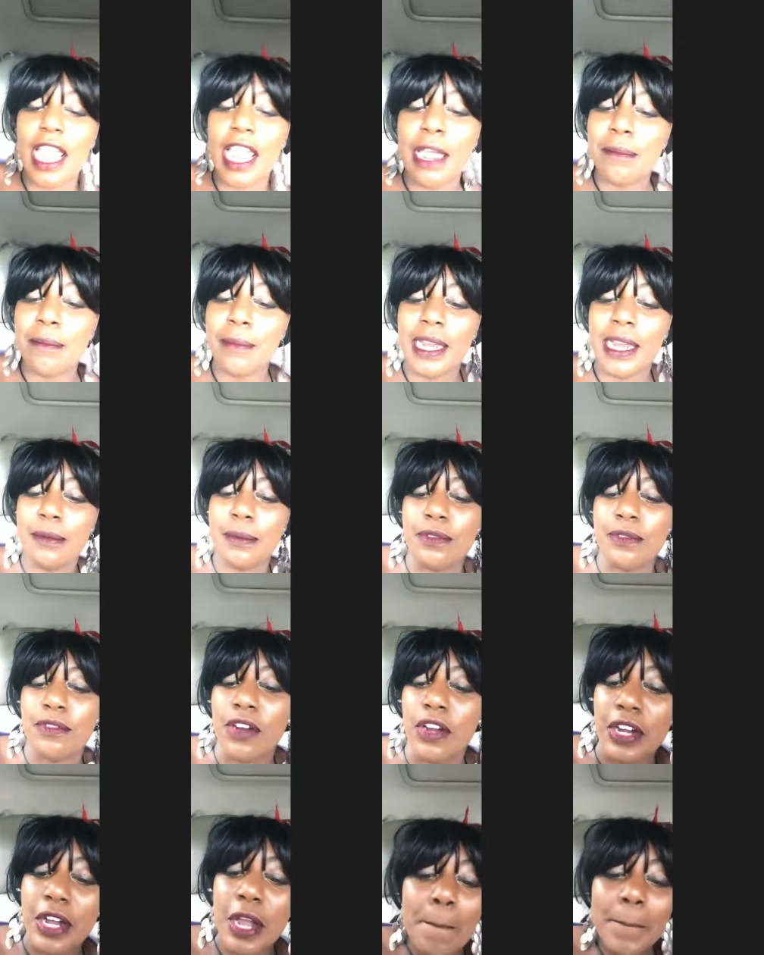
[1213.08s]
I might have been
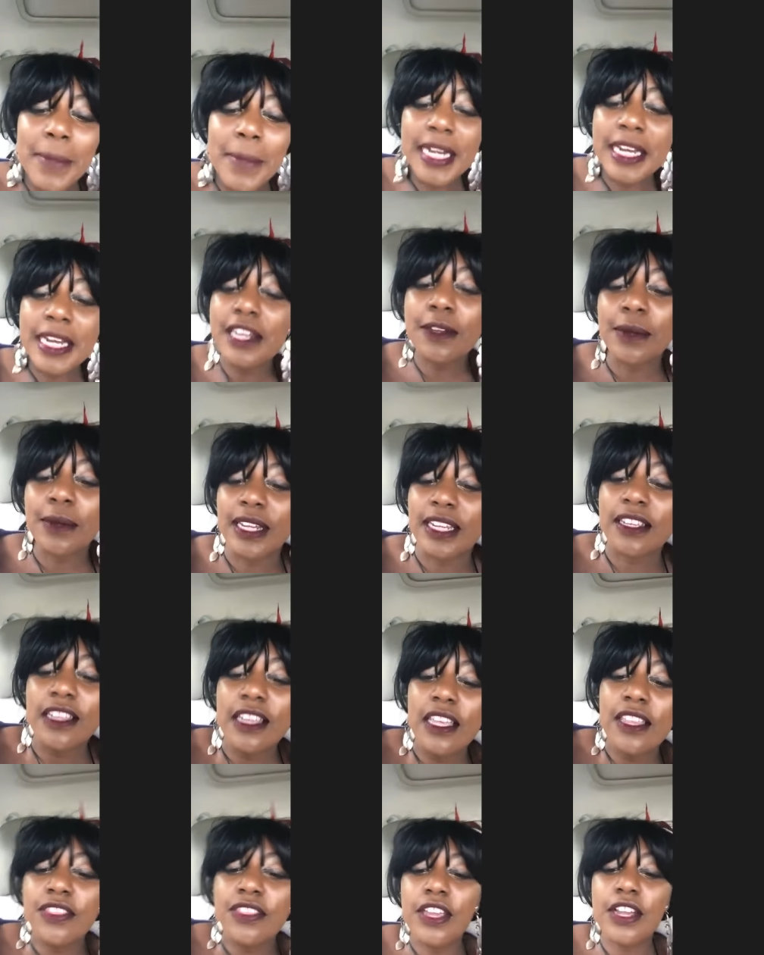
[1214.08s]
wrong. But anyway,
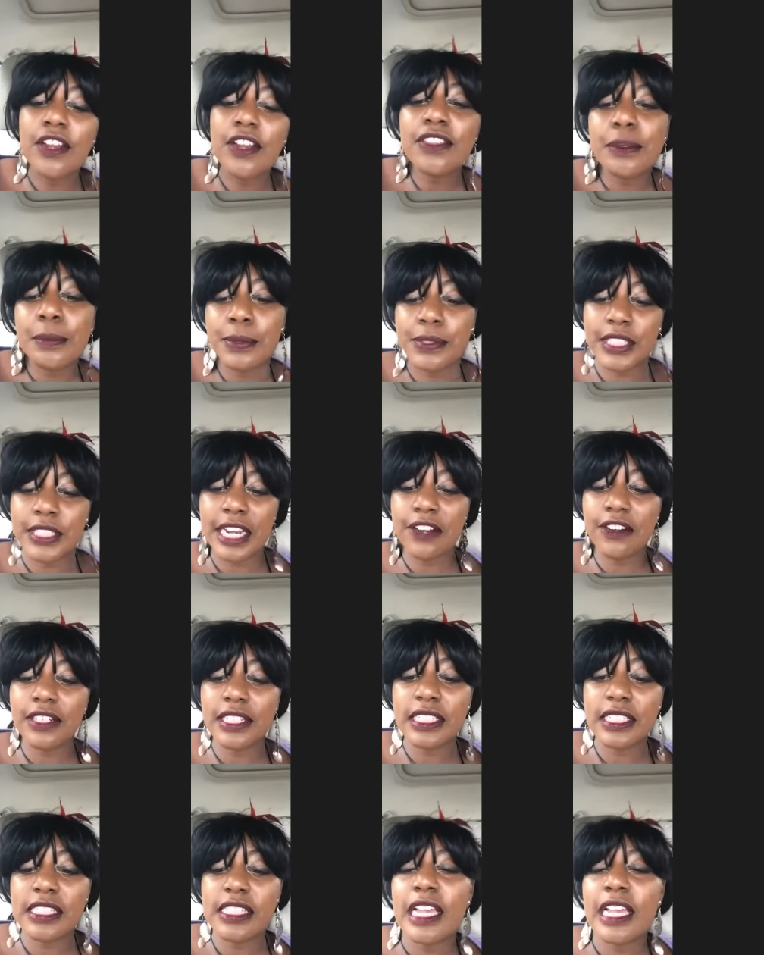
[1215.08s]
there are the
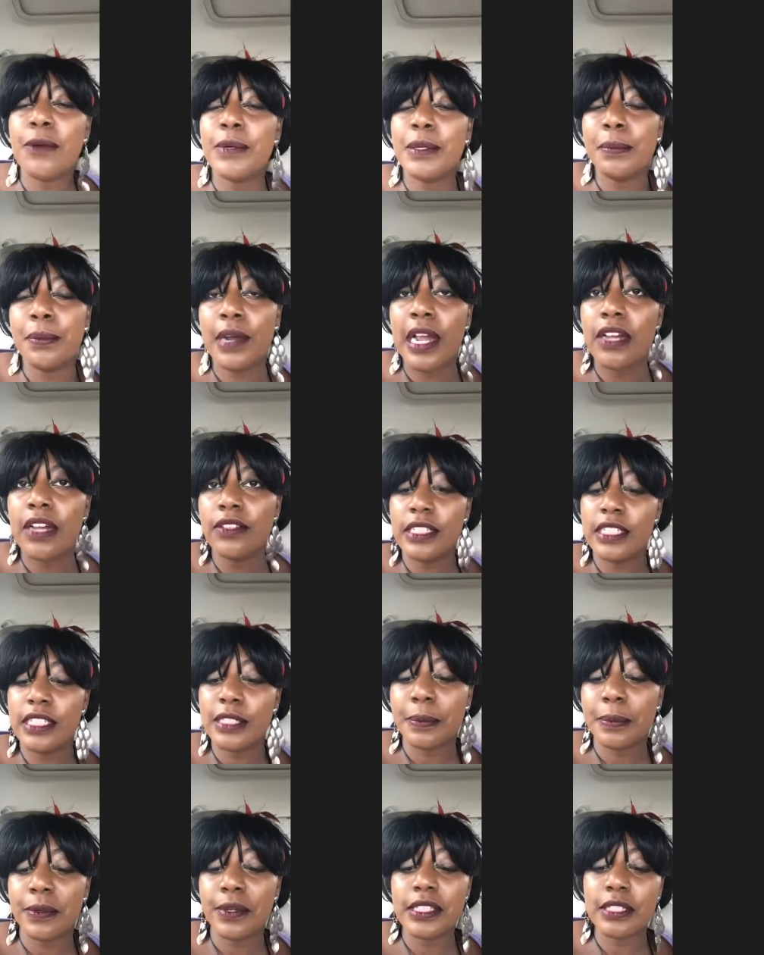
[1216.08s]
charities that we proudly
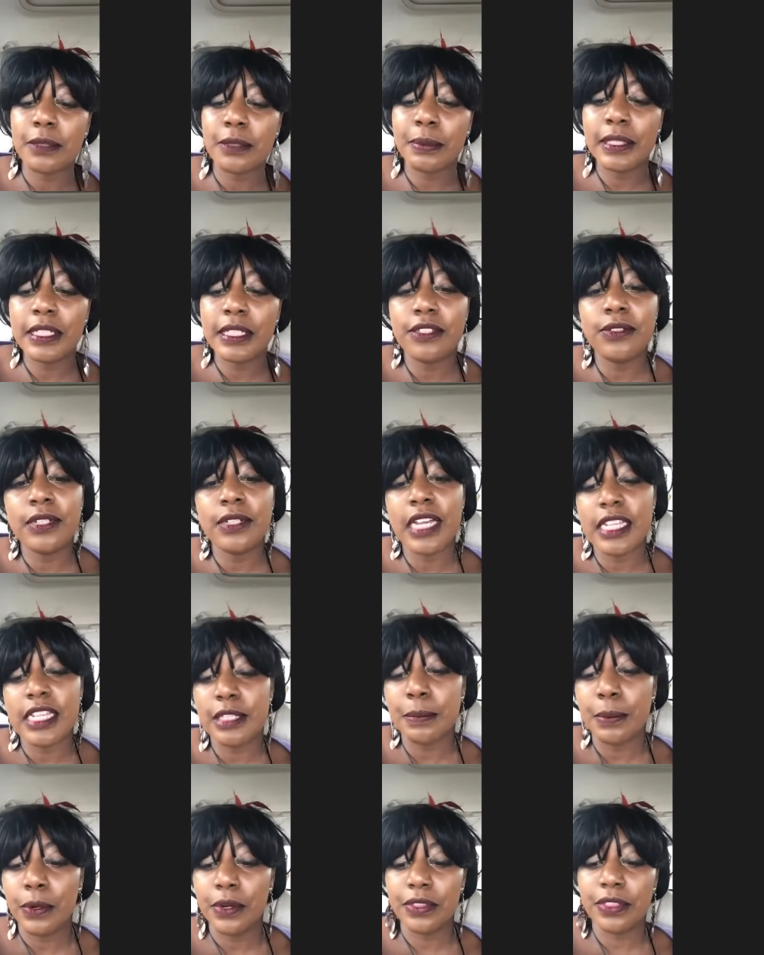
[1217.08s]
support. So please, you guys
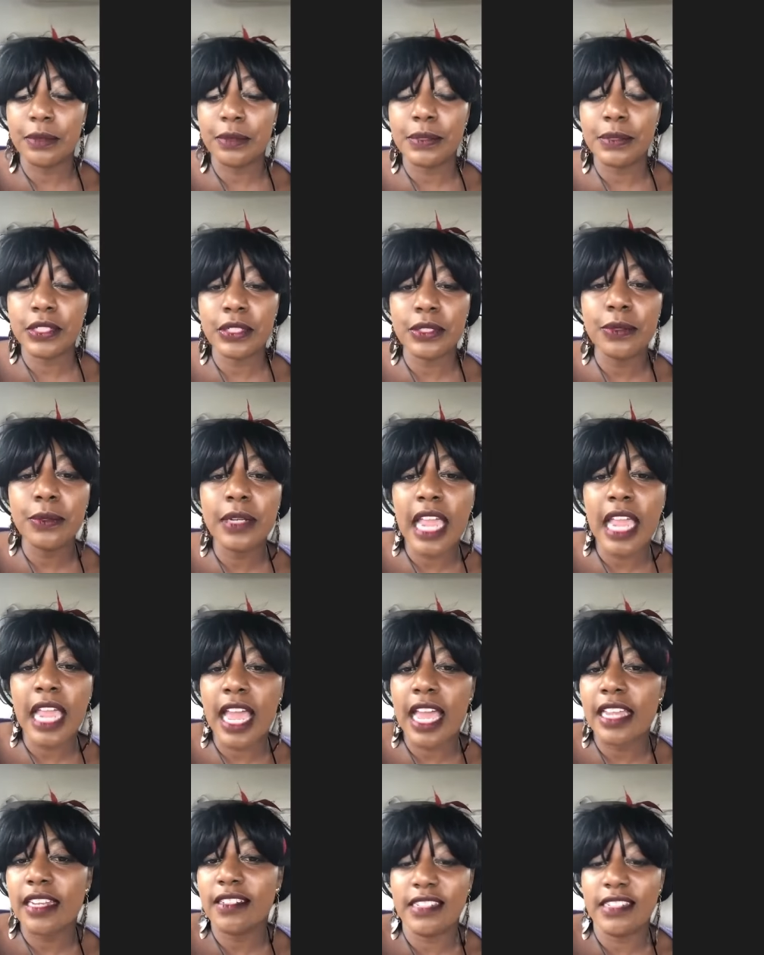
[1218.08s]
support them too.
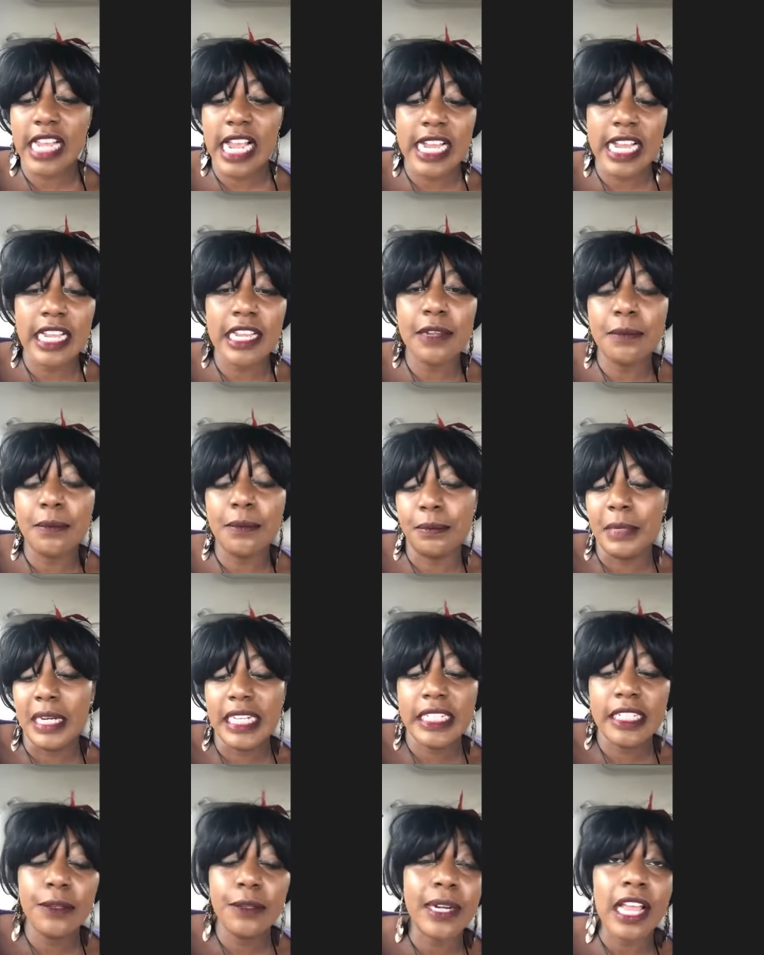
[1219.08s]
Add time,
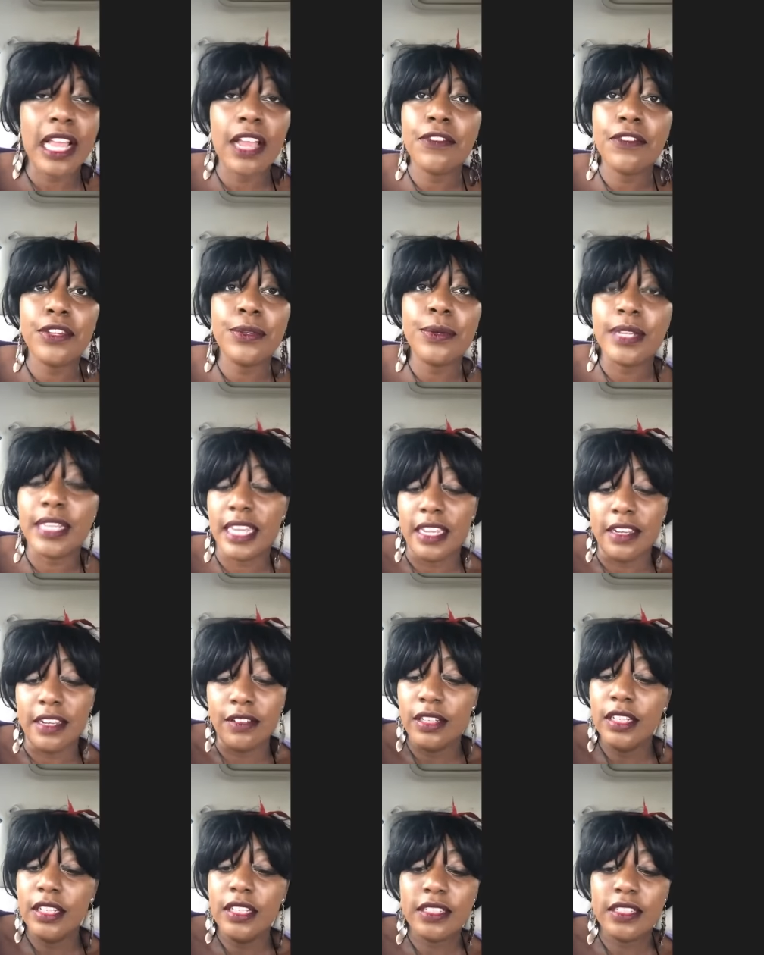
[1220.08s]
money, whatever you can
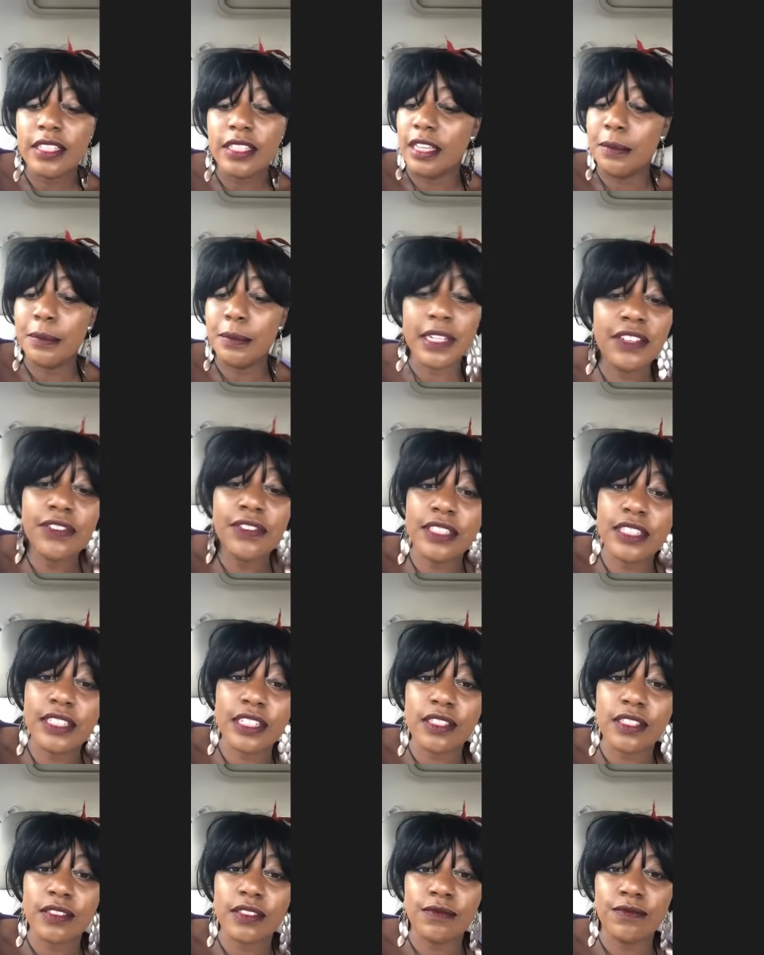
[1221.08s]
to them. Even
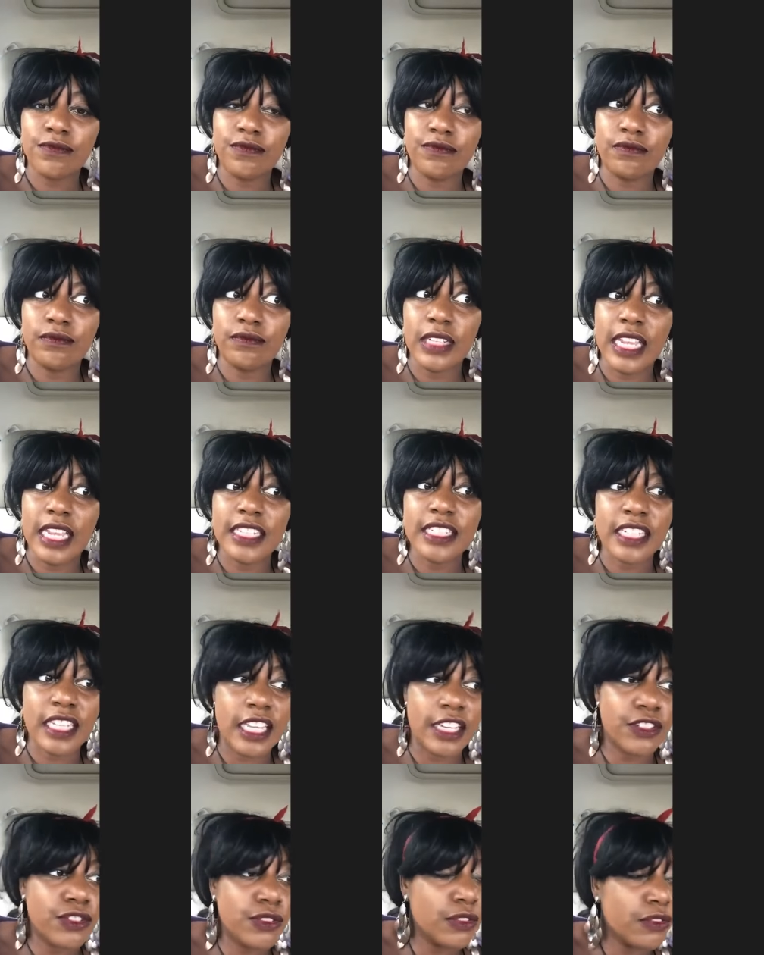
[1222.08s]
just
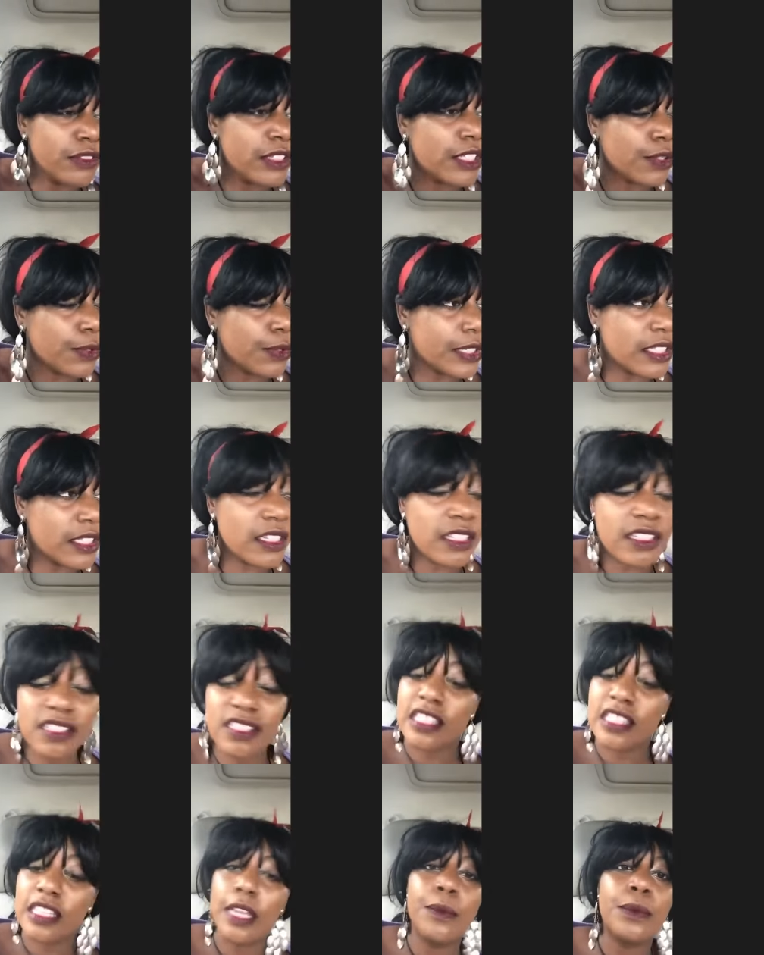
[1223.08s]
educational resources.
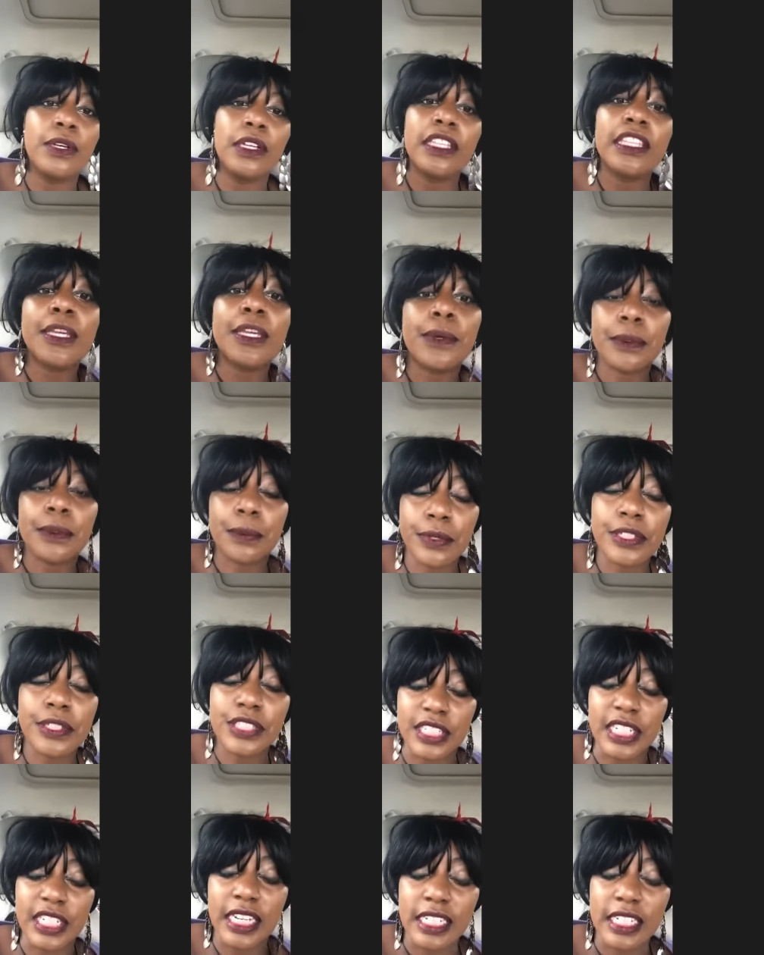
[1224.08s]
They will they would
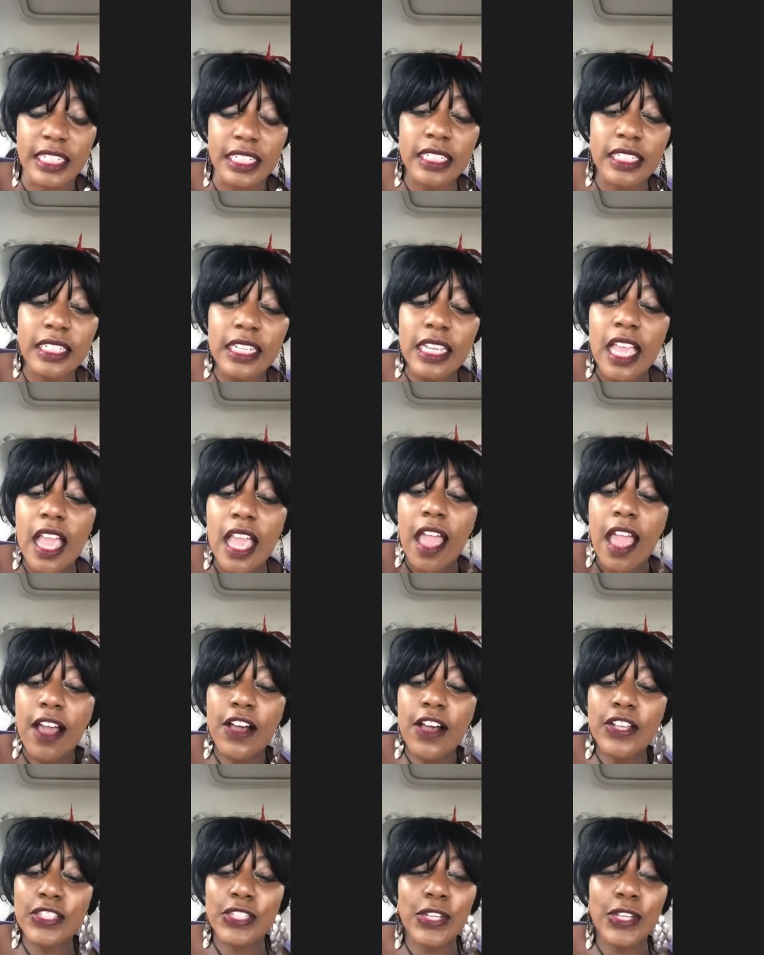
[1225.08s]
appreciate it. Also,